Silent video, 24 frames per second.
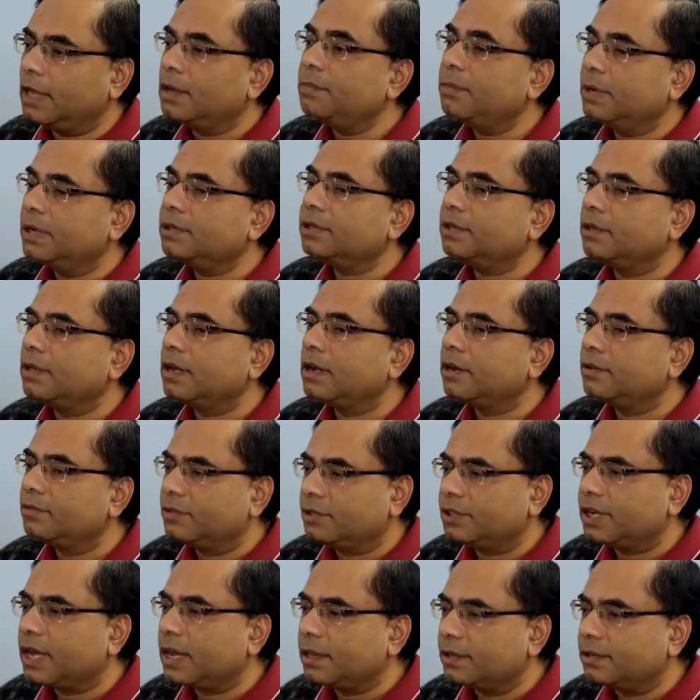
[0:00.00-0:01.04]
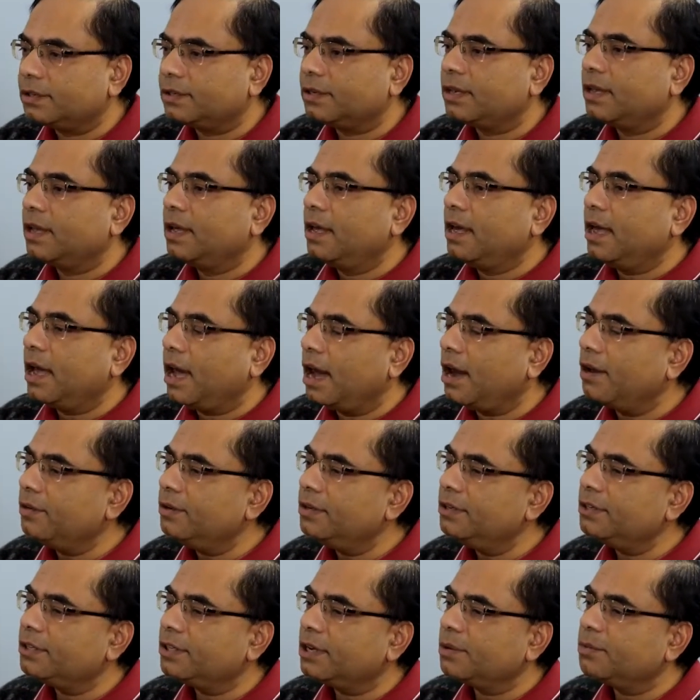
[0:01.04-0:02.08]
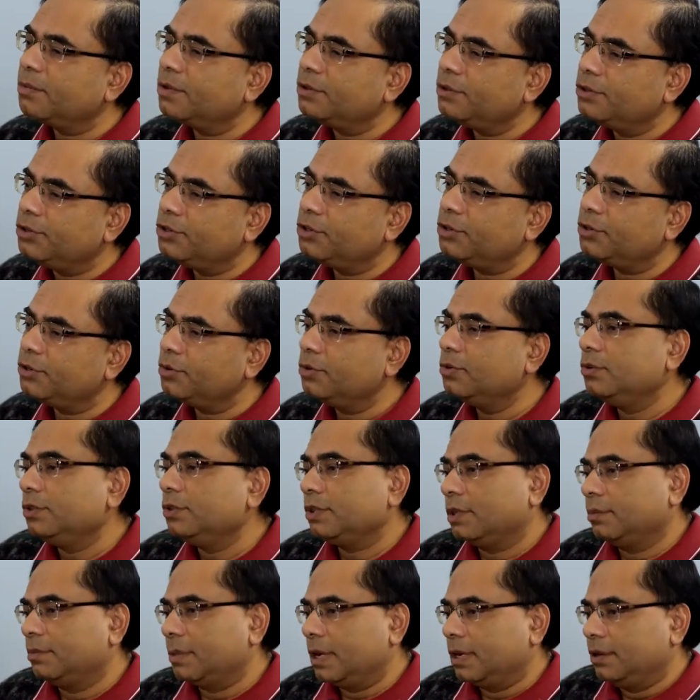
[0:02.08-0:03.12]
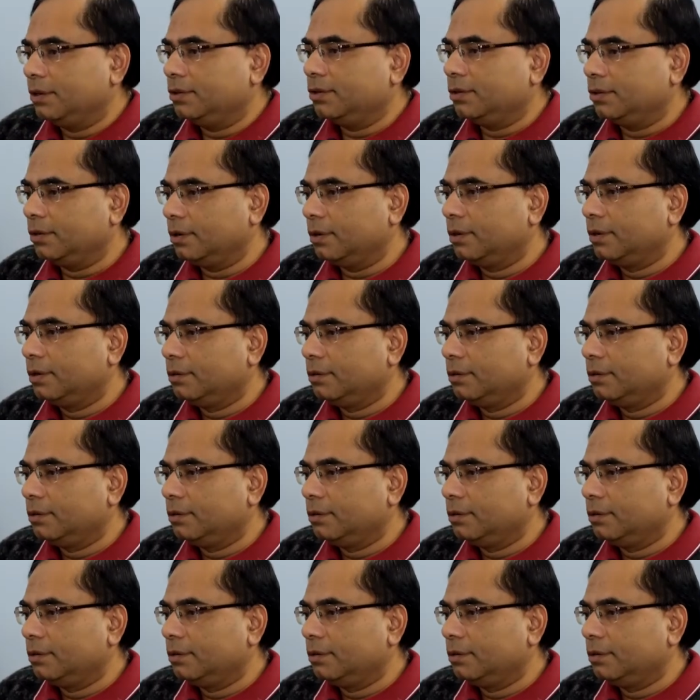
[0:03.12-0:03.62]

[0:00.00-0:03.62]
That makes a lot of sense. How does someone choose a mentor?